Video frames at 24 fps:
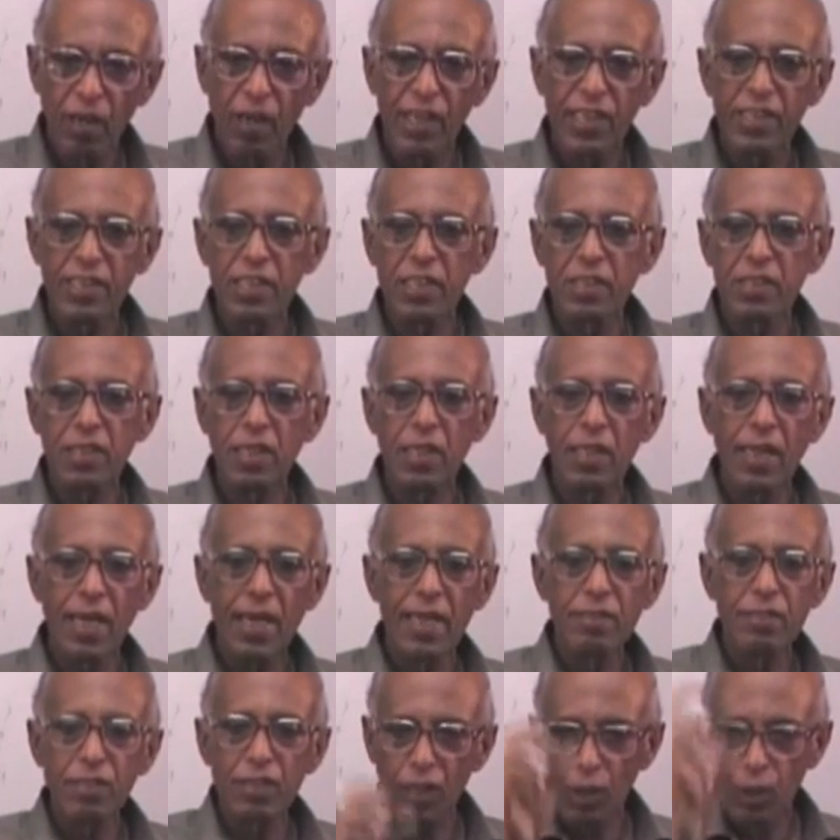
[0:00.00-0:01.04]
horizontal
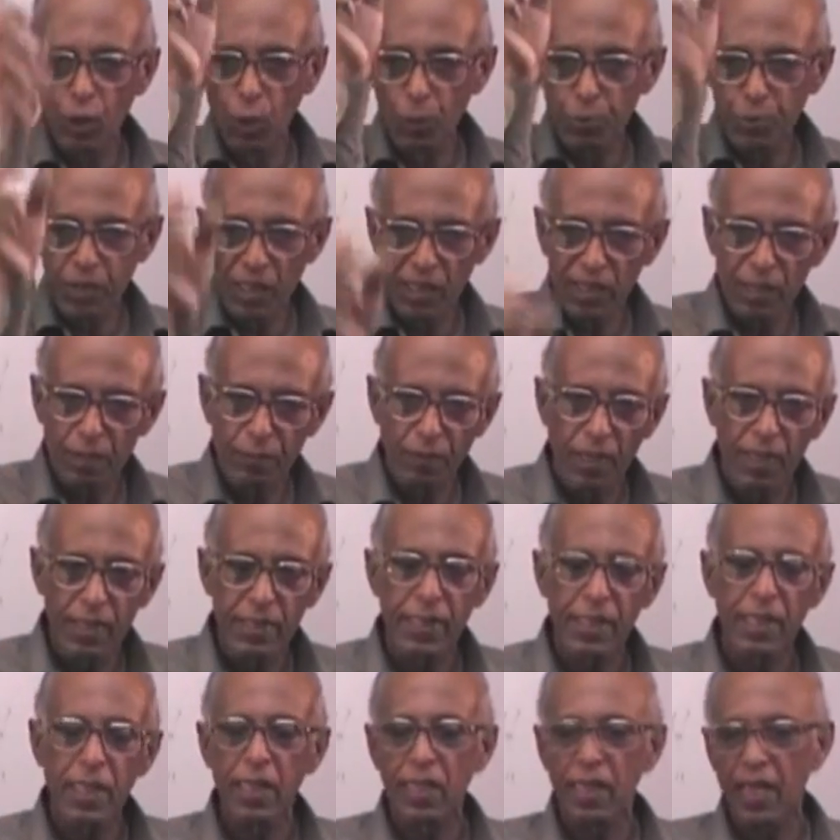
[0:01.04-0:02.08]
lines, the groups are the
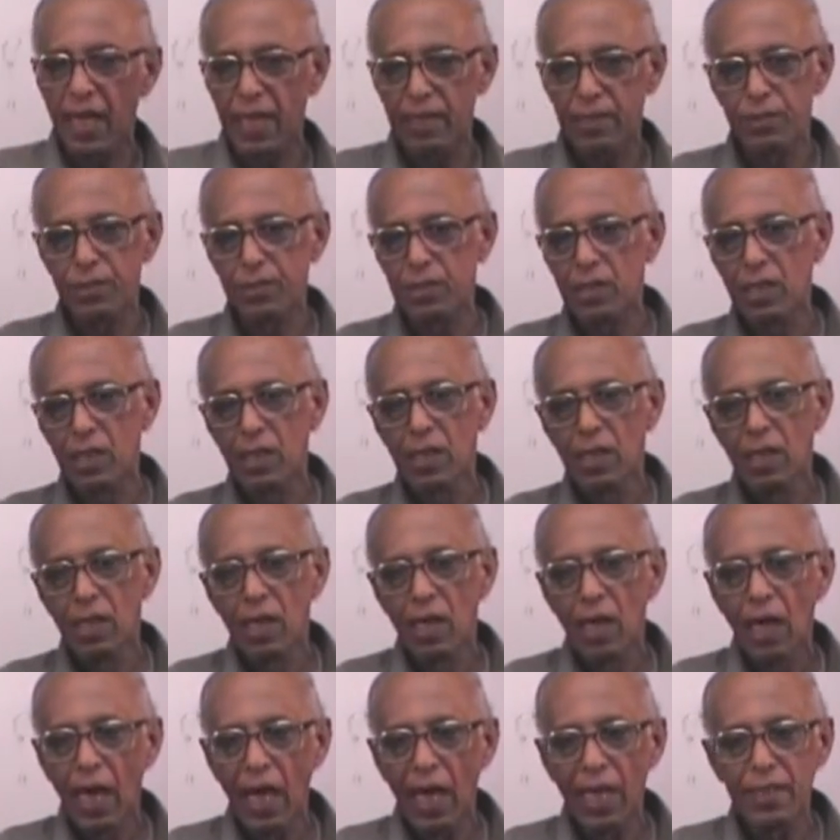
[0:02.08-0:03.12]
vertical lines,
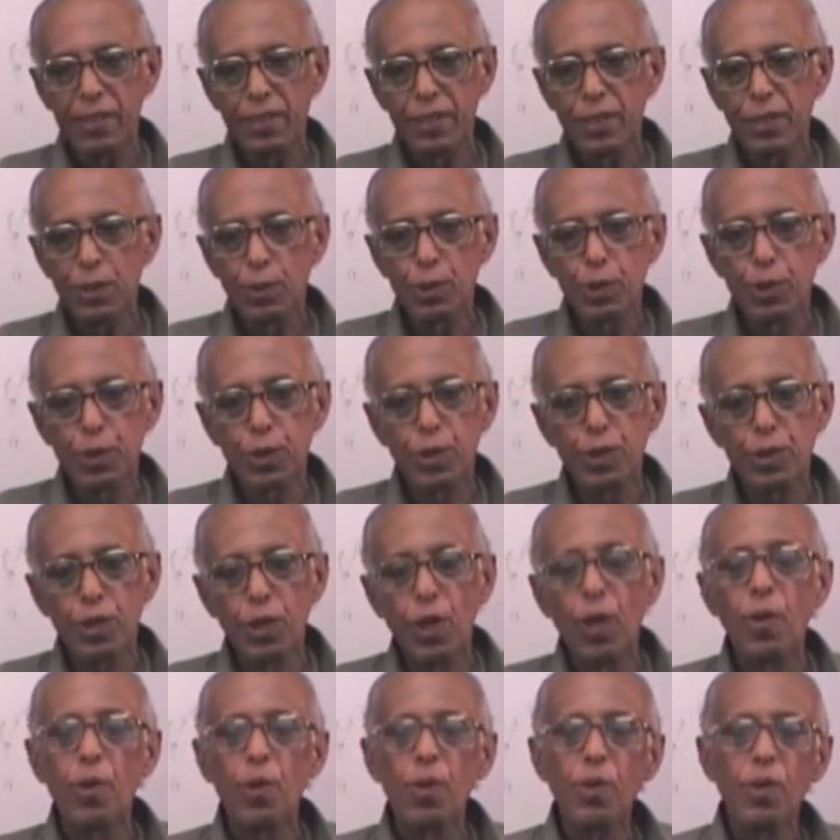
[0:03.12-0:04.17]
and you should
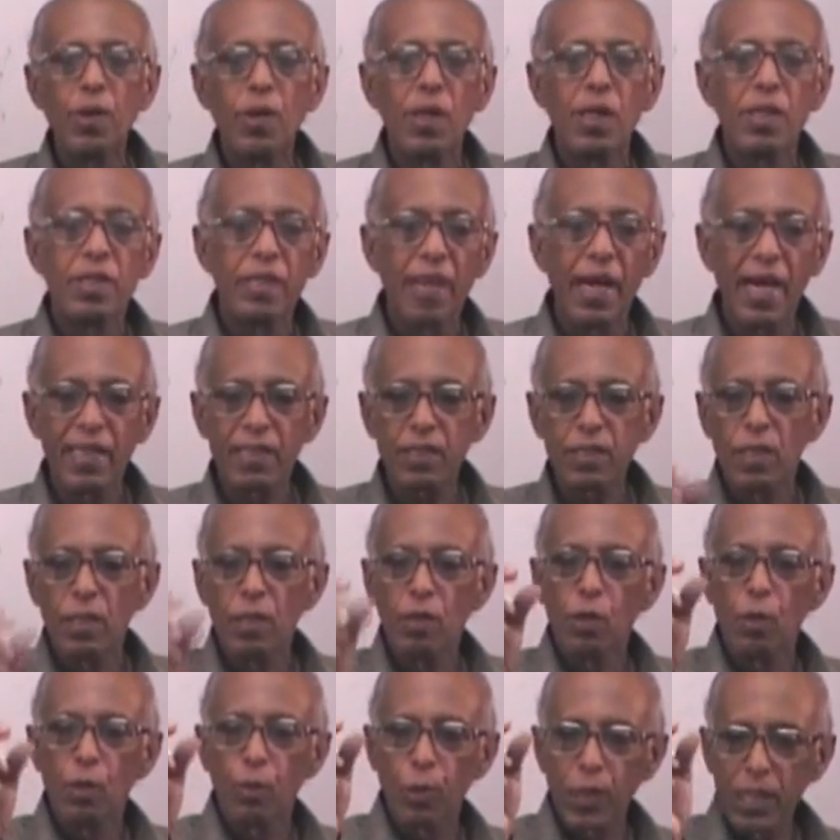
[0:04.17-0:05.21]
know that
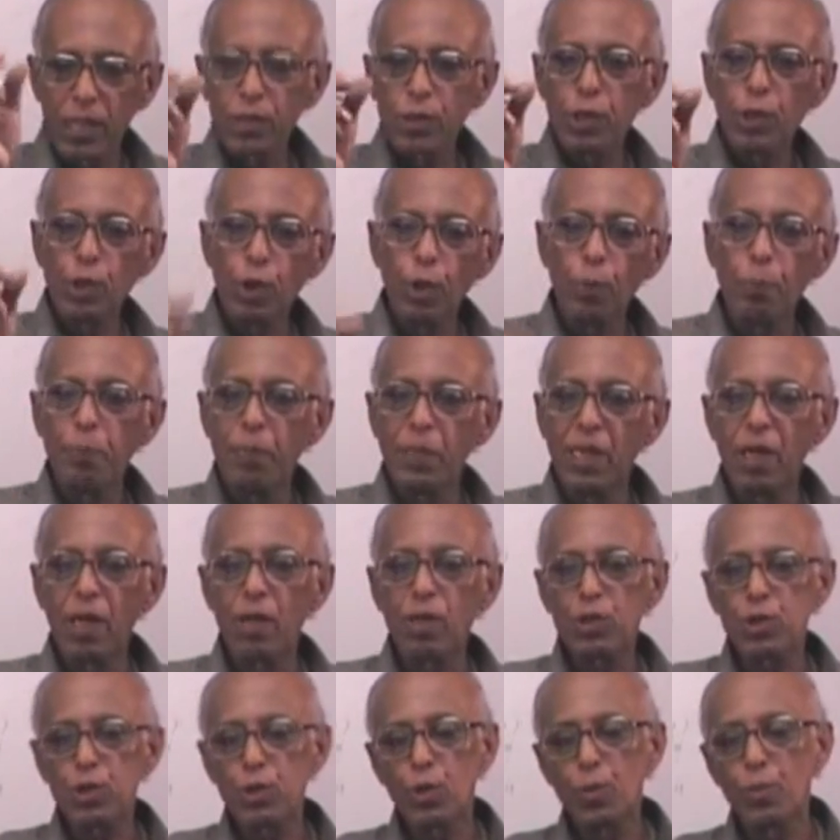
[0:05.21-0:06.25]
which group
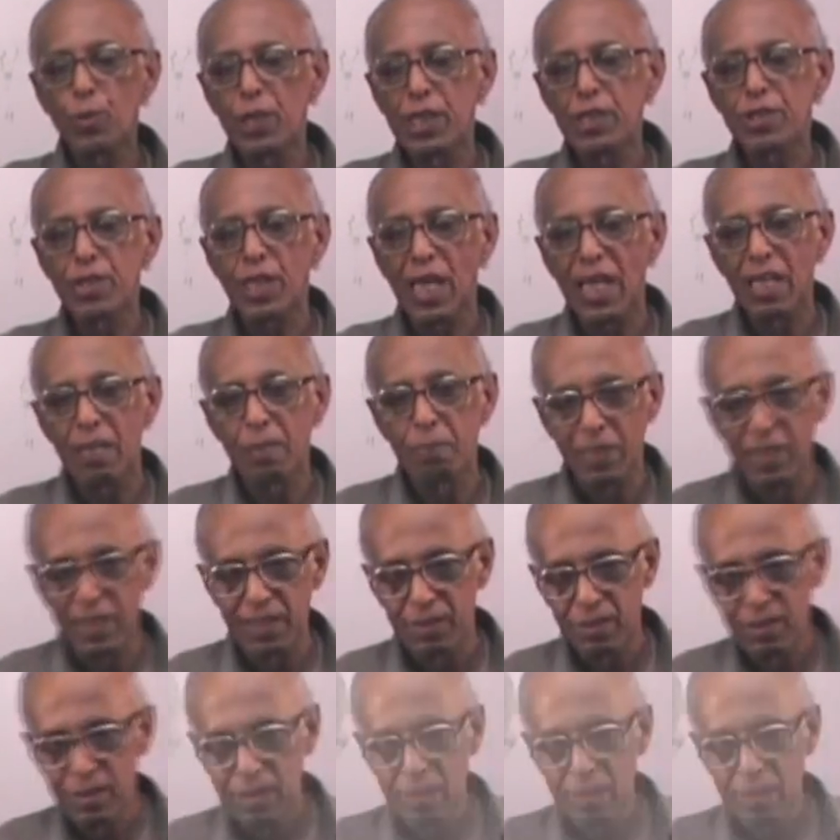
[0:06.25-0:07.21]
belongs to which element.